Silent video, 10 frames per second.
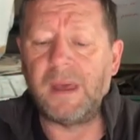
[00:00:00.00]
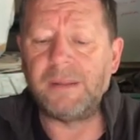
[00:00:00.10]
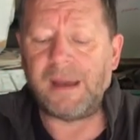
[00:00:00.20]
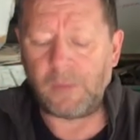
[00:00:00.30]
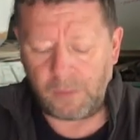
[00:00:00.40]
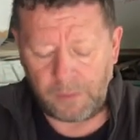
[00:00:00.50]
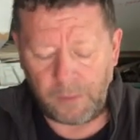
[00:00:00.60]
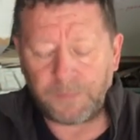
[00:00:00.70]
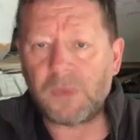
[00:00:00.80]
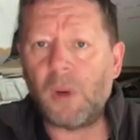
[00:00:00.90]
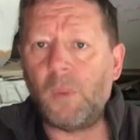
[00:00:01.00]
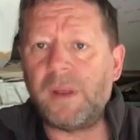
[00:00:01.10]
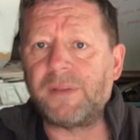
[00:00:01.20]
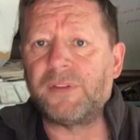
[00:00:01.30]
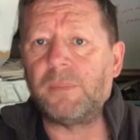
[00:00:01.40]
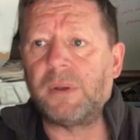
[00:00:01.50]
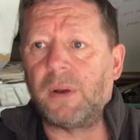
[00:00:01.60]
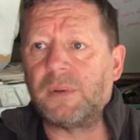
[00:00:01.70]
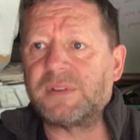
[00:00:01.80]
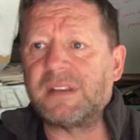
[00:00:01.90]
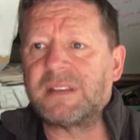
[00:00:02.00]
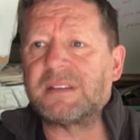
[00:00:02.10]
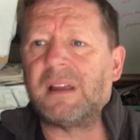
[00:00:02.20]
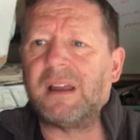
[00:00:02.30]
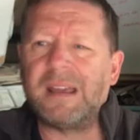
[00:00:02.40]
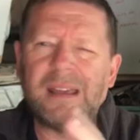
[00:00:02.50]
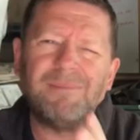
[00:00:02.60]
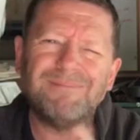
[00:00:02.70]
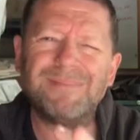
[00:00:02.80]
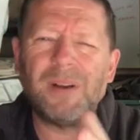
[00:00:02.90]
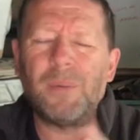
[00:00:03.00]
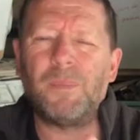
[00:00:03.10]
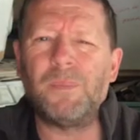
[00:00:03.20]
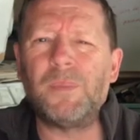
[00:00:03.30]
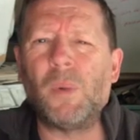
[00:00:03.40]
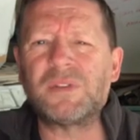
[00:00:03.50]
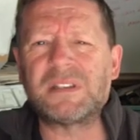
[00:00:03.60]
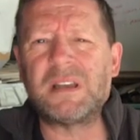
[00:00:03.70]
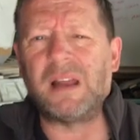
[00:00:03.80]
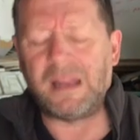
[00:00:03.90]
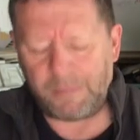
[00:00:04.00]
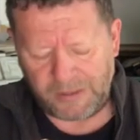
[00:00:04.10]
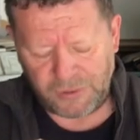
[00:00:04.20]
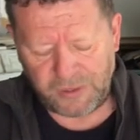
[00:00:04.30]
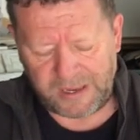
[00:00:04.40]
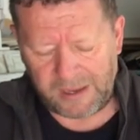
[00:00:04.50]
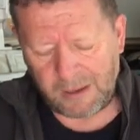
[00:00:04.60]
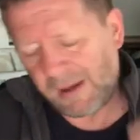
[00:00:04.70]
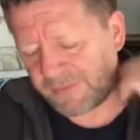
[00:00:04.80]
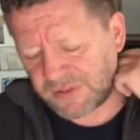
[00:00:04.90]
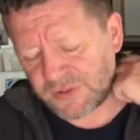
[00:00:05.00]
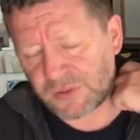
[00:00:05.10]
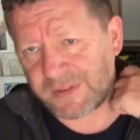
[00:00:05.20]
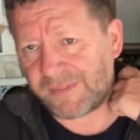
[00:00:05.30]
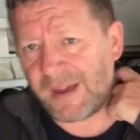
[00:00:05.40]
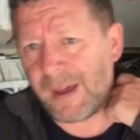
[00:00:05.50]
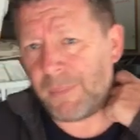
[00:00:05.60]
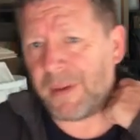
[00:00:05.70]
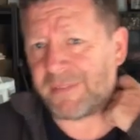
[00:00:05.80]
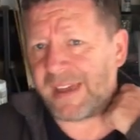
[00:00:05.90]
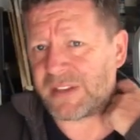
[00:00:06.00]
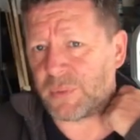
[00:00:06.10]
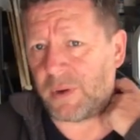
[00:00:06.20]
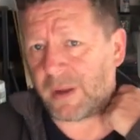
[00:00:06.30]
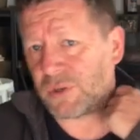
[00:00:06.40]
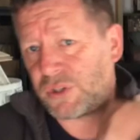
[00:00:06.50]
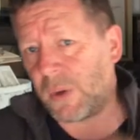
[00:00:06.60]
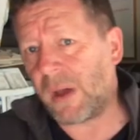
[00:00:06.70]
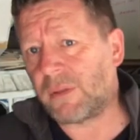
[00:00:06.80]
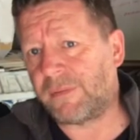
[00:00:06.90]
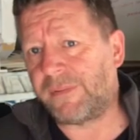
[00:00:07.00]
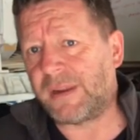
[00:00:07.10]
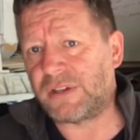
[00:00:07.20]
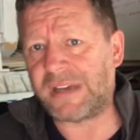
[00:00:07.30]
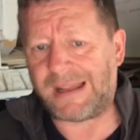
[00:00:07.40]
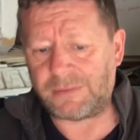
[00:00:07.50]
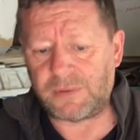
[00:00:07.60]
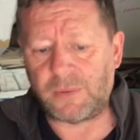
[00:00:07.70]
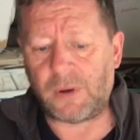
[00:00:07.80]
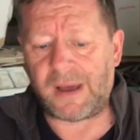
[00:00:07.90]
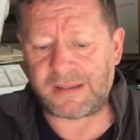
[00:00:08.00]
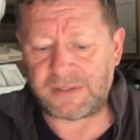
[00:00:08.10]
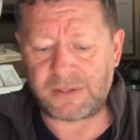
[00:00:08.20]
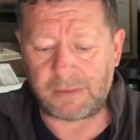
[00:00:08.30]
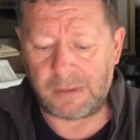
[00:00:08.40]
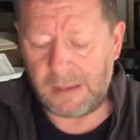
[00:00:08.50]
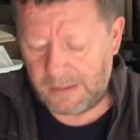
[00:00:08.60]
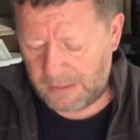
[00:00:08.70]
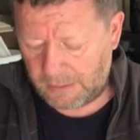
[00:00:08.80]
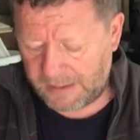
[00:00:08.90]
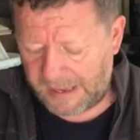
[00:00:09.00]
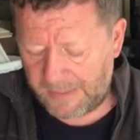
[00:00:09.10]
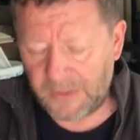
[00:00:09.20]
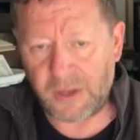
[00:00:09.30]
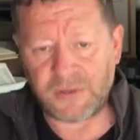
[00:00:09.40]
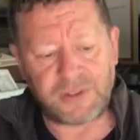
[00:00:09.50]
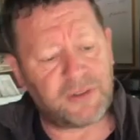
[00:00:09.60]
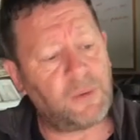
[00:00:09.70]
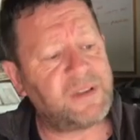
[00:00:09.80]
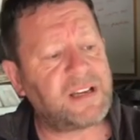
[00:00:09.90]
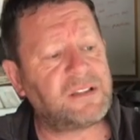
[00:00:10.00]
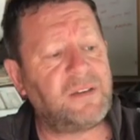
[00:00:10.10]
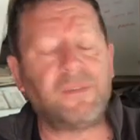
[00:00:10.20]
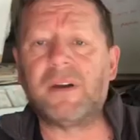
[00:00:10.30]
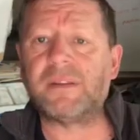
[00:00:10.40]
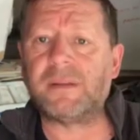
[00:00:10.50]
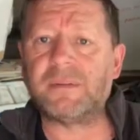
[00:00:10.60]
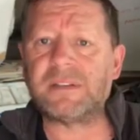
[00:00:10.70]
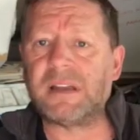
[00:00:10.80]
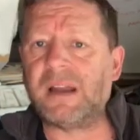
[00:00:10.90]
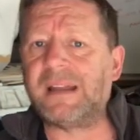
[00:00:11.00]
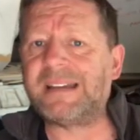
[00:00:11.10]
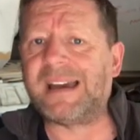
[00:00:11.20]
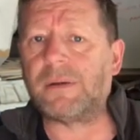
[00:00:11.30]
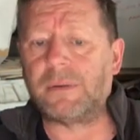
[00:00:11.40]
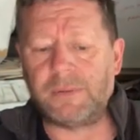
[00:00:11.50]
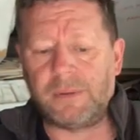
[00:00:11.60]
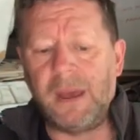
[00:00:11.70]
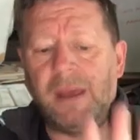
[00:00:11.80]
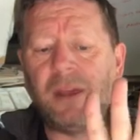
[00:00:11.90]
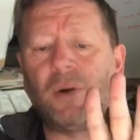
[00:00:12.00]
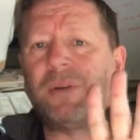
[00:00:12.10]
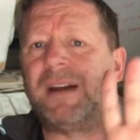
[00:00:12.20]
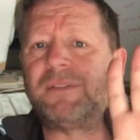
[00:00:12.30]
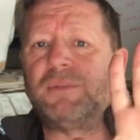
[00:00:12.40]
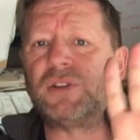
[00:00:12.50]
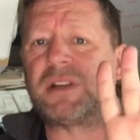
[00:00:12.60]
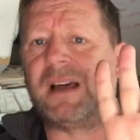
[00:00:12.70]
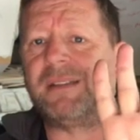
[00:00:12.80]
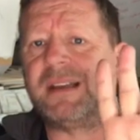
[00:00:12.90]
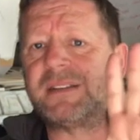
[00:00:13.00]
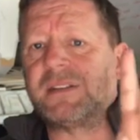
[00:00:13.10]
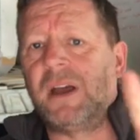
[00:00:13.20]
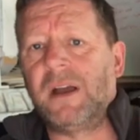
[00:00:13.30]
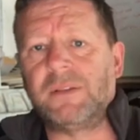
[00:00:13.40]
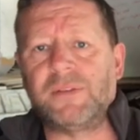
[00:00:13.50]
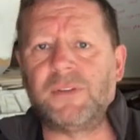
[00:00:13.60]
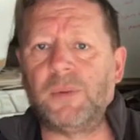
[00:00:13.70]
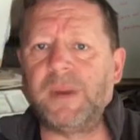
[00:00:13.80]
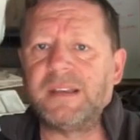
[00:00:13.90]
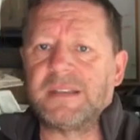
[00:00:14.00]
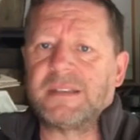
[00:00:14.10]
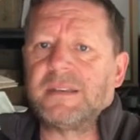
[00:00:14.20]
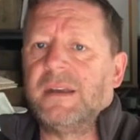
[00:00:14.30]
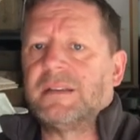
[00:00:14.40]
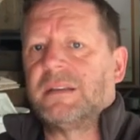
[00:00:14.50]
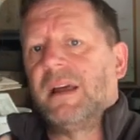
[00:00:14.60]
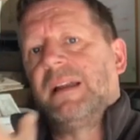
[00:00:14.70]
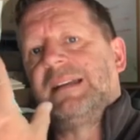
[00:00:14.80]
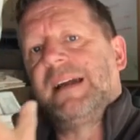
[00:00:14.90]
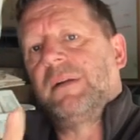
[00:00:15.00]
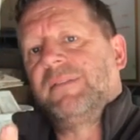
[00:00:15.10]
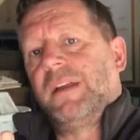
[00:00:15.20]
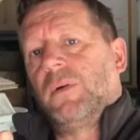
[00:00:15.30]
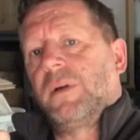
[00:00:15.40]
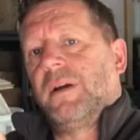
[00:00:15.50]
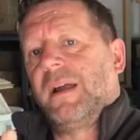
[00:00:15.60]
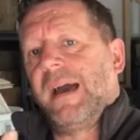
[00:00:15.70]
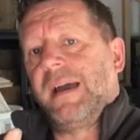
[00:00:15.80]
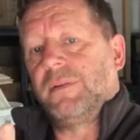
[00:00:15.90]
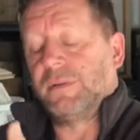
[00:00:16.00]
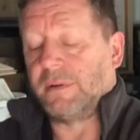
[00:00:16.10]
Now, where the thumb goes is was slightly a bit tricky. You have to sort of a bit of guesswork. I'll show you on the finished hand what I had to do. Okay, because the thumb is actually further slightly down. You couldn't have them just like this. The thumb is slightly down if you look at a hand.